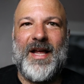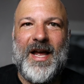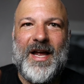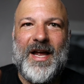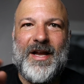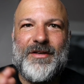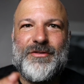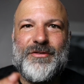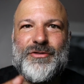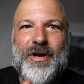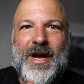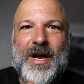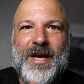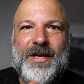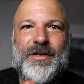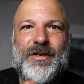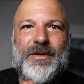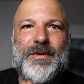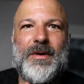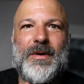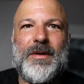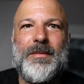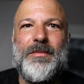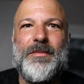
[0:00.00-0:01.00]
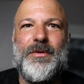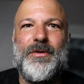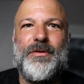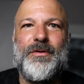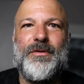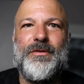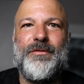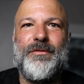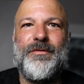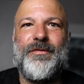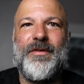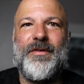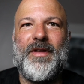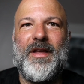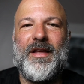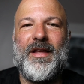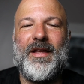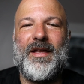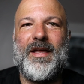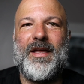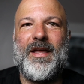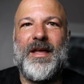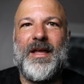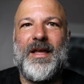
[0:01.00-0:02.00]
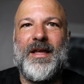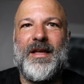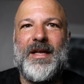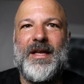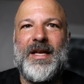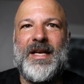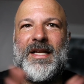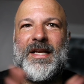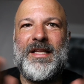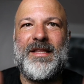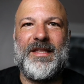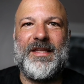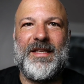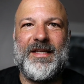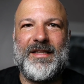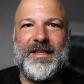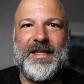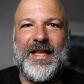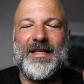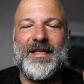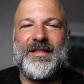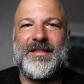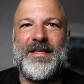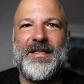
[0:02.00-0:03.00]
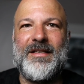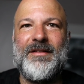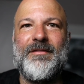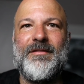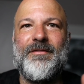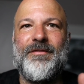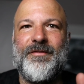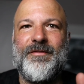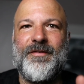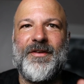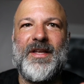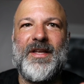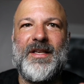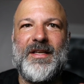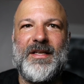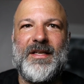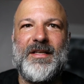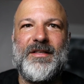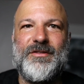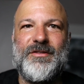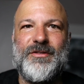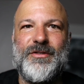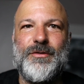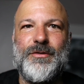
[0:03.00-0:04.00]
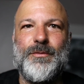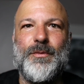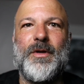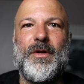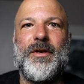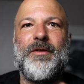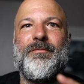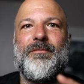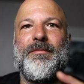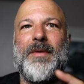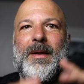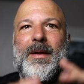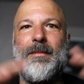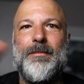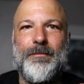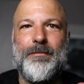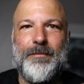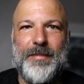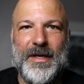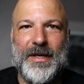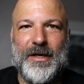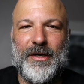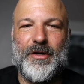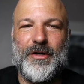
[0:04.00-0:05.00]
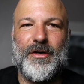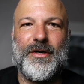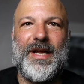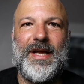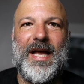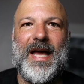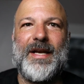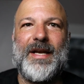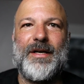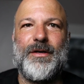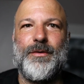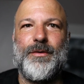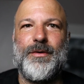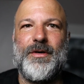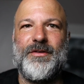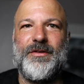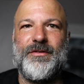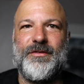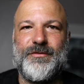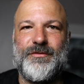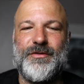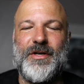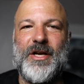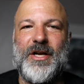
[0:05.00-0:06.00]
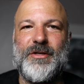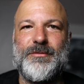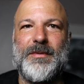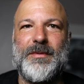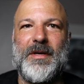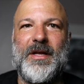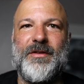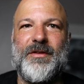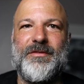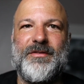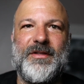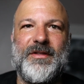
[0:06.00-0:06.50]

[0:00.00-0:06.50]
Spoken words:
I tried to remove anything that didn't fit into one of my bigger categories of trash piles,